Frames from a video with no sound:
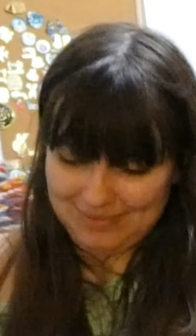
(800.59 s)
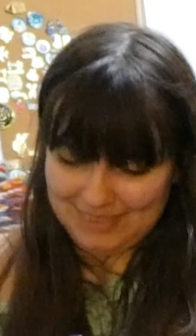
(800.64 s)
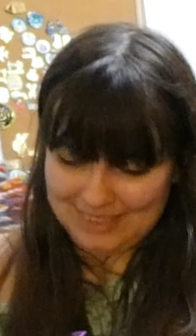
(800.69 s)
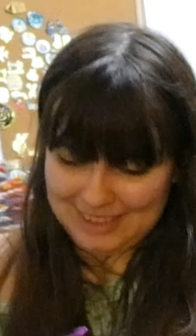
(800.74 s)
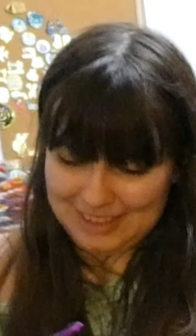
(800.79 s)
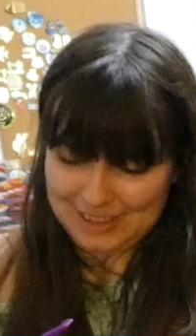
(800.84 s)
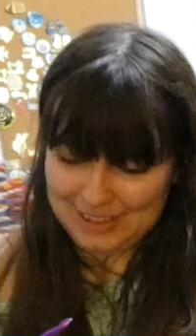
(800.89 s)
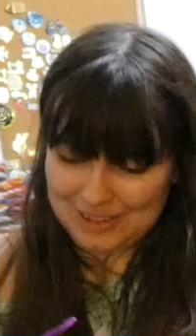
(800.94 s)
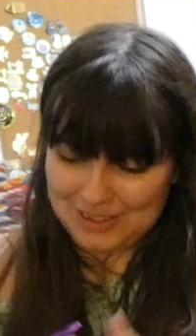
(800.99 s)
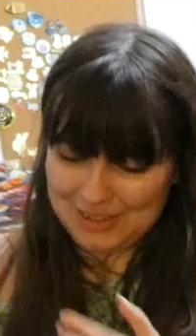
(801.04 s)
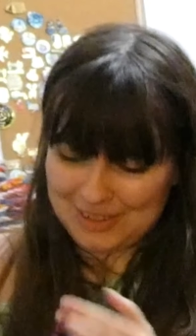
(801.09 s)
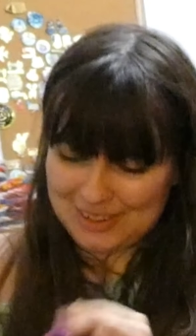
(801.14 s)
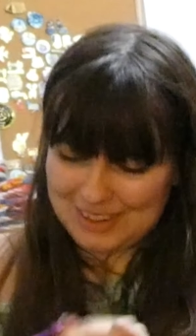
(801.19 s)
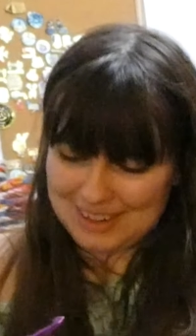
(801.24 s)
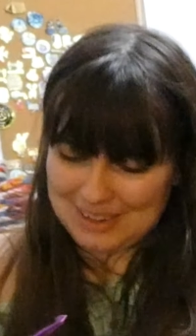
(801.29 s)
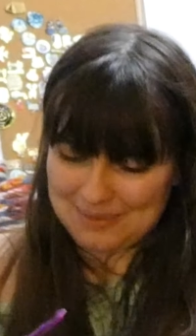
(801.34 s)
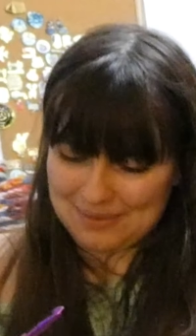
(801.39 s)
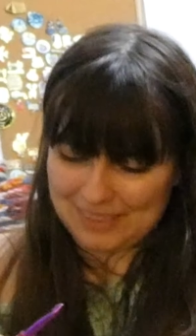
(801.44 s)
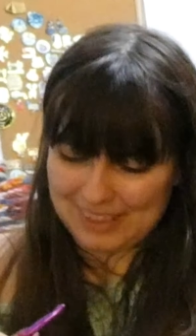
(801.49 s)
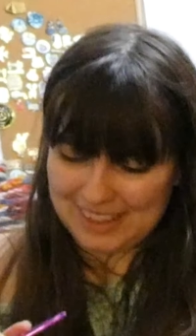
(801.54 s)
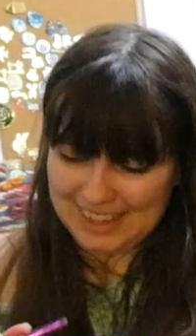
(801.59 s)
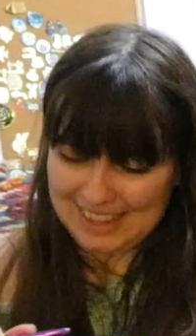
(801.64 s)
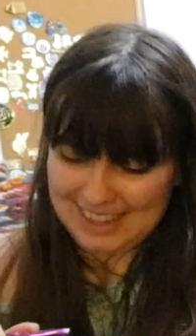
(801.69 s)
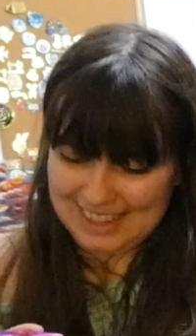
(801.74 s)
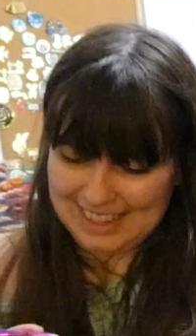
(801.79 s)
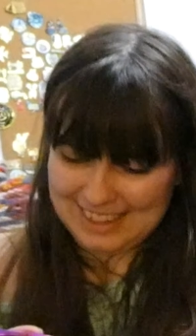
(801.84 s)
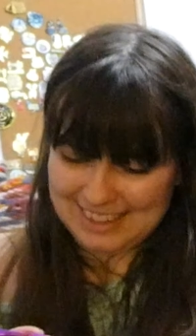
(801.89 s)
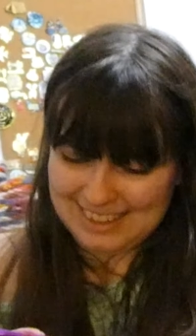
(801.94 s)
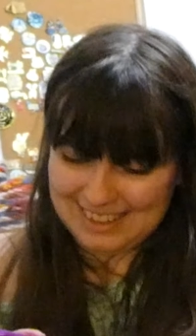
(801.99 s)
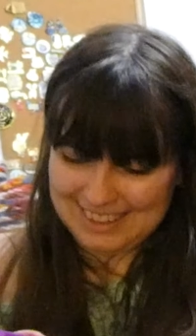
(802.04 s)
So I'm
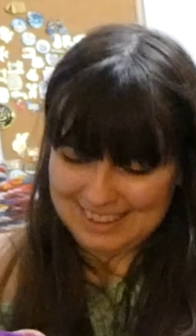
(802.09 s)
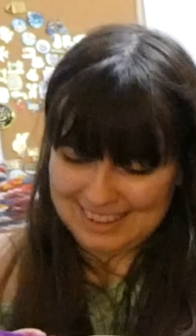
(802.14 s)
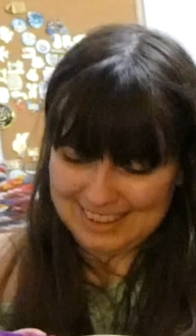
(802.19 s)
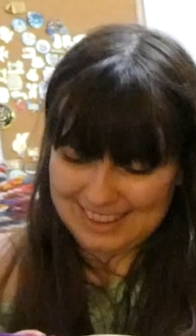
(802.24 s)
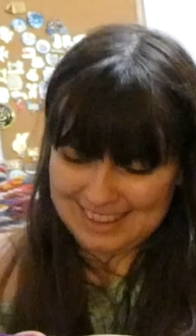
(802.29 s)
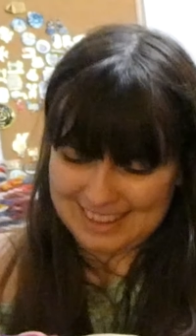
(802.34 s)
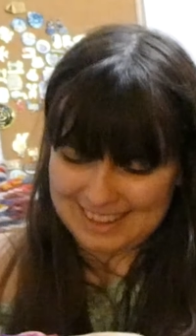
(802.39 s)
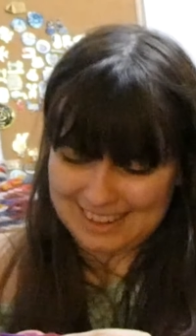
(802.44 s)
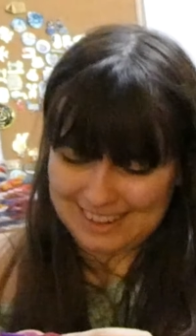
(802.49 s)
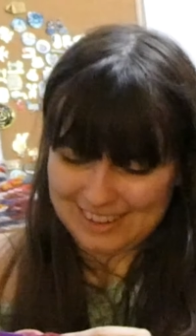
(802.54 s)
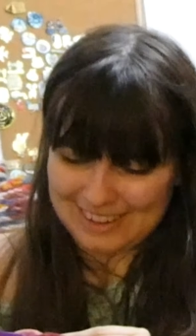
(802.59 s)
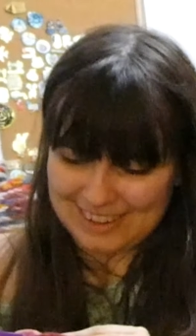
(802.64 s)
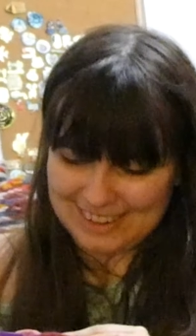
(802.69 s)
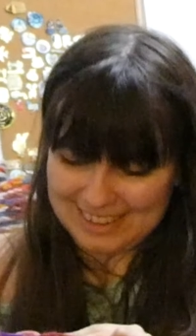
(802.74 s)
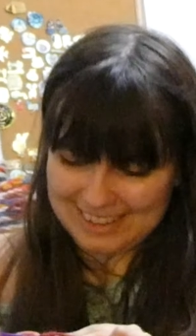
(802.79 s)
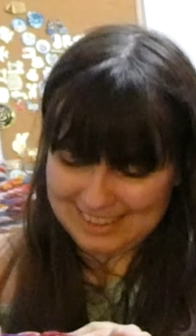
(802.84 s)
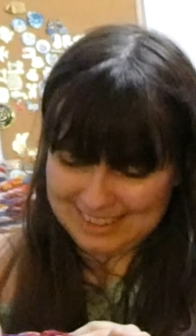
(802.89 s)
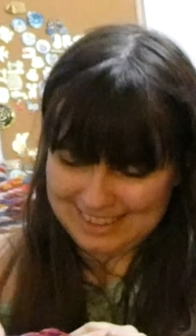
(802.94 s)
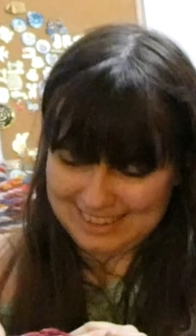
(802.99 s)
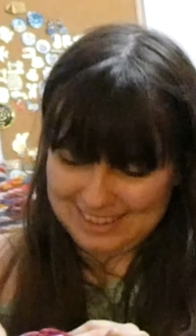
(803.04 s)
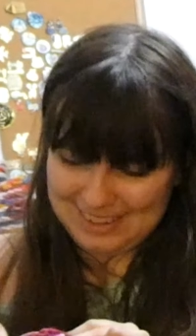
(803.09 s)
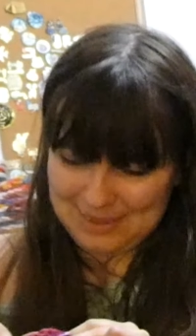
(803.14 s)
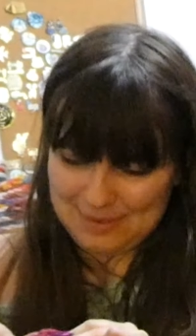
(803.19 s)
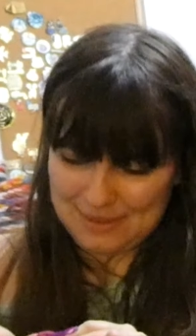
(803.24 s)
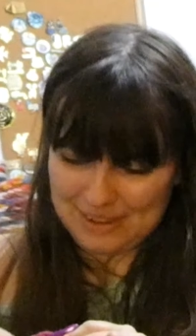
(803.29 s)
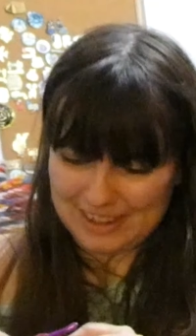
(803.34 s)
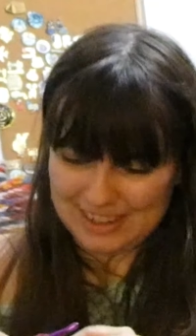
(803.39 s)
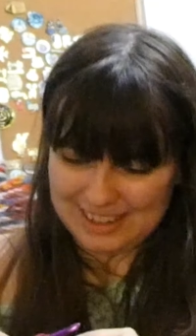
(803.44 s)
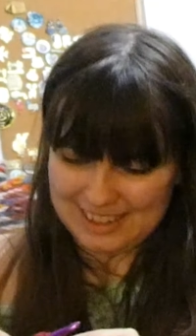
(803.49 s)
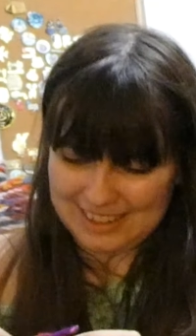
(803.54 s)
glad that I got it,
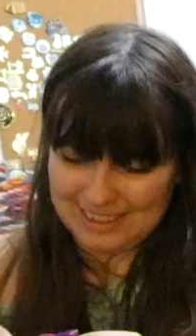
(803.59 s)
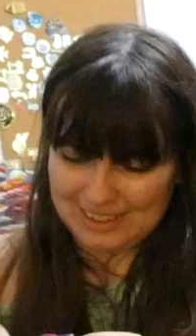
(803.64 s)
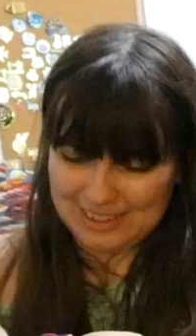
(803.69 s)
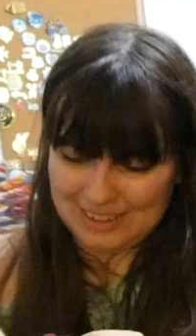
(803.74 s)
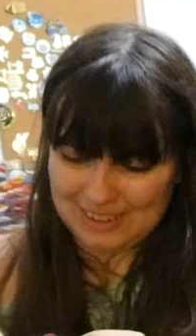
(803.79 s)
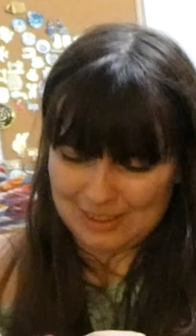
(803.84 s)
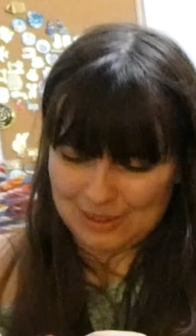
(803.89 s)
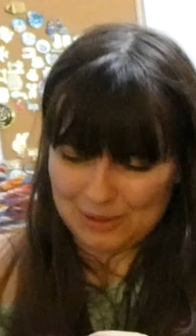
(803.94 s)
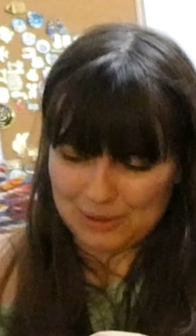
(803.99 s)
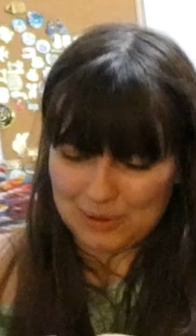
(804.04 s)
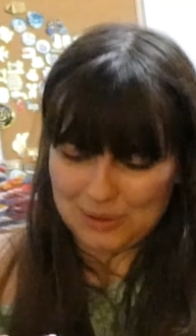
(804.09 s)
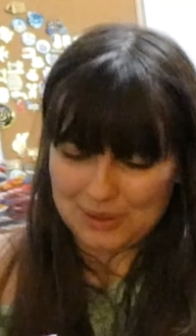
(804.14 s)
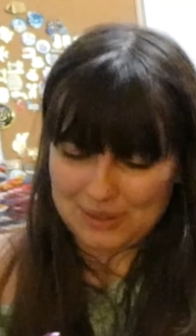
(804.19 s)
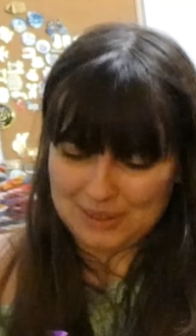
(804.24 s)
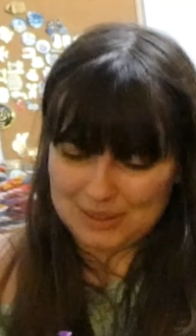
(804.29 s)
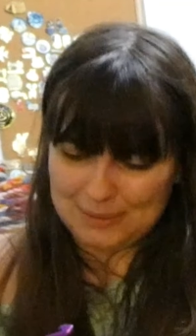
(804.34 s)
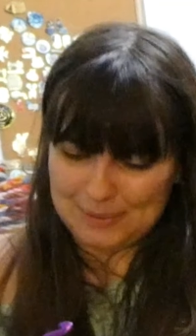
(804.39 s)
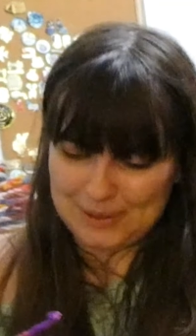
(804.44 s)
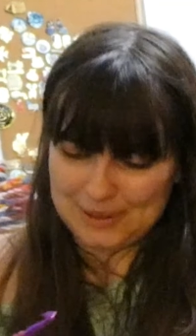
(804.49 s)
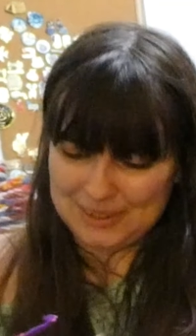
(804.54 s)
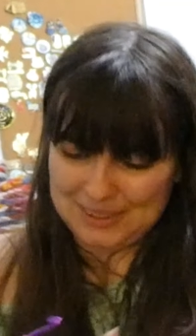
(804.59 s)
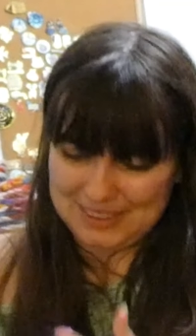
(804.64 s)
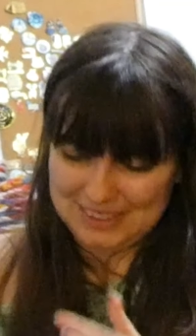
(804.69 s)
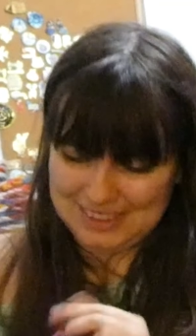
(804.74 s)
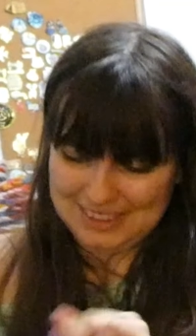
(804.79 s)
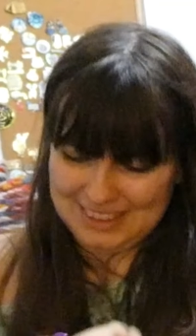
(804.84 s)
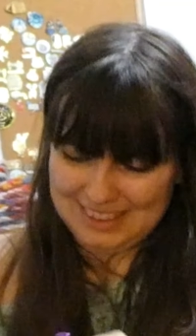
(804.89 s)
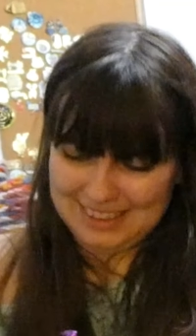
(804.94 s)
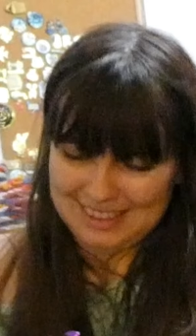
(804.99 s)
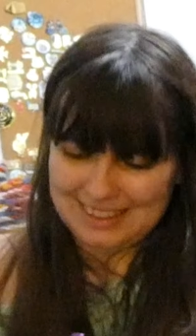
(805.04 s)
but holy
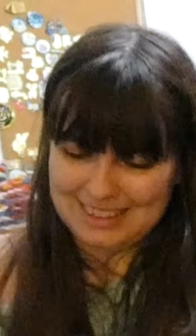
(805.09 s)
smokes,